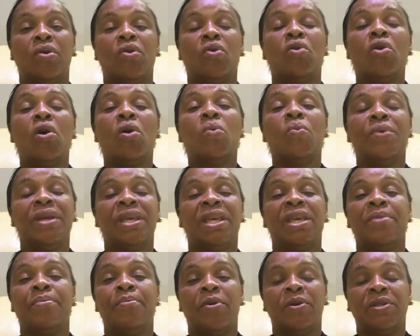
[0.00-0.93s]
God will
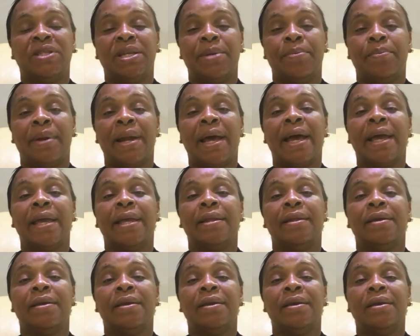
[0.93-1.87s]
keep multiplying.
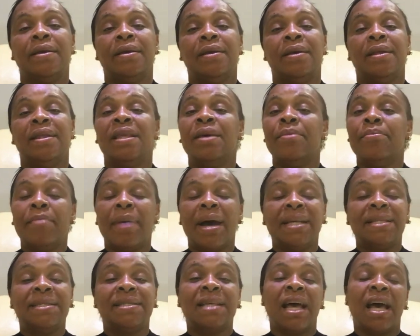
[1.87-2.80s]
The
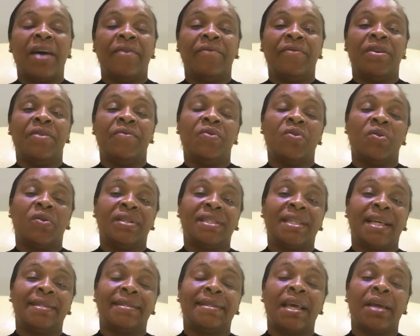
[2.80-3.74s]
master have given us
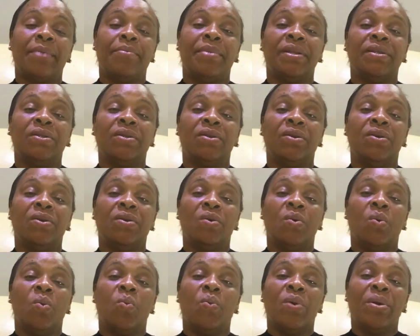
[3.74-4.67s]
assignment.
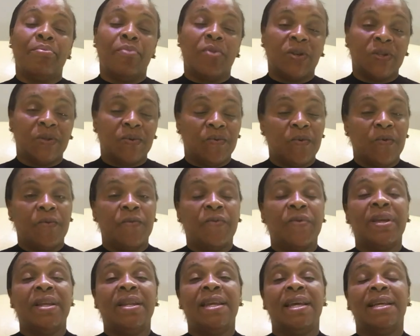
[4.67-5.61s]
We must
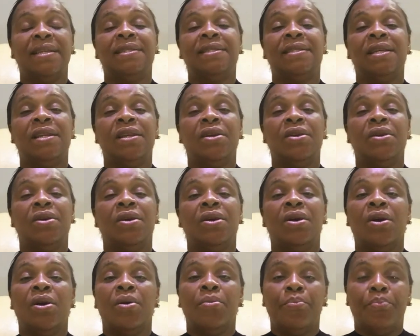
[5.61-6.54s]
fulfill destiny.
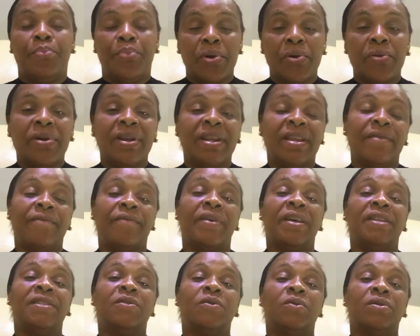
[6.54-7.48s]
Borrow the
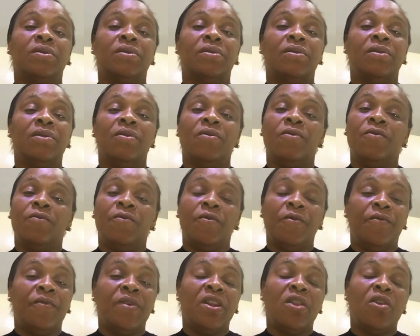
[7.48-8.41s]
vessels.
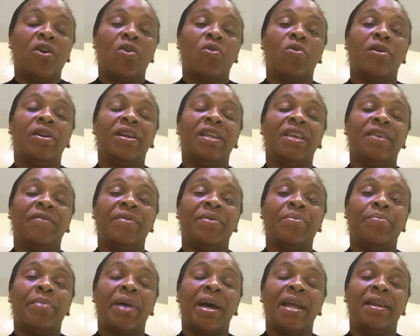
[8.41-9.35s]
Fulfill your
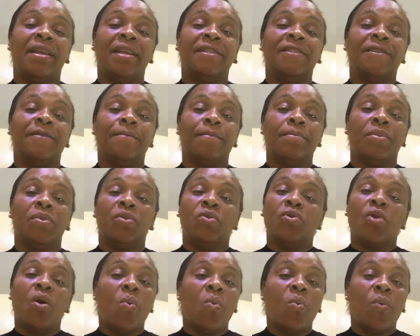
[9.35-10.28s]
God-given mandate.
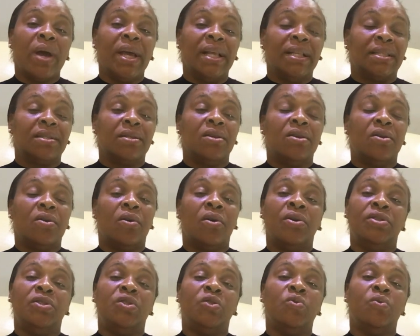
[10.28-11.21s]
Don't wait
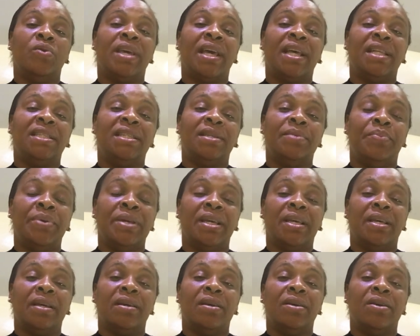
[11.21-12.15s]
until you get it
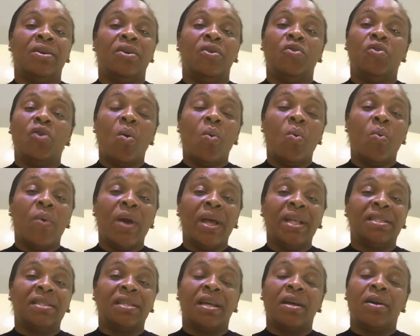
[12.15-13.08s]
big. Don't
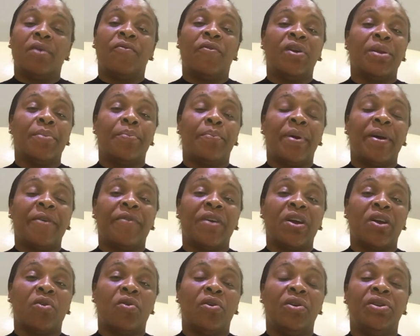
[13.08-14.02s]
wait for the
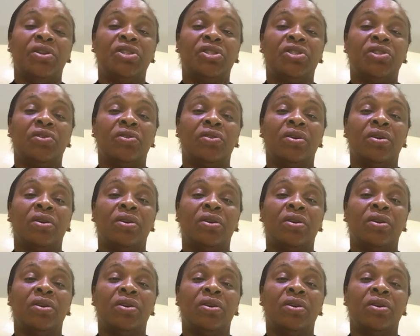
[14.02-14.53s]
perfect condition.